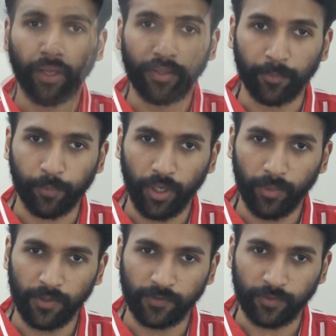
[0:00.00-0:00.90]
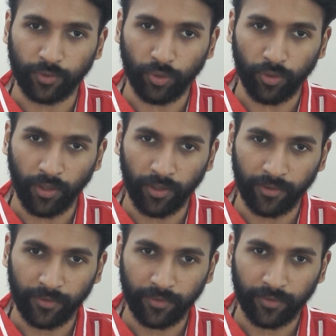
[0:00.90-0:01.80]
In the previous
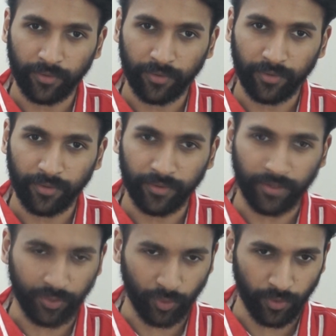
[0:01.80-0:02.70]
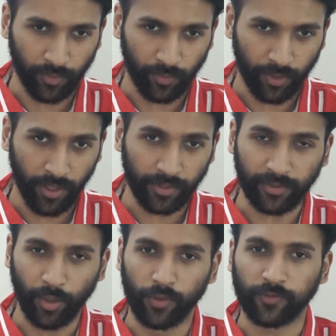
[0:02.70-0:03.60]
tutorial, that
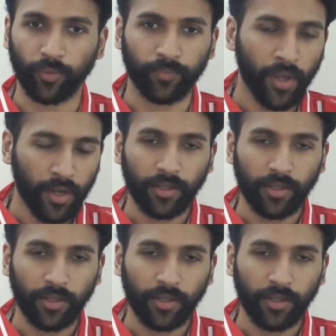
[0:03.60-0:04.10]
Keerthanam also,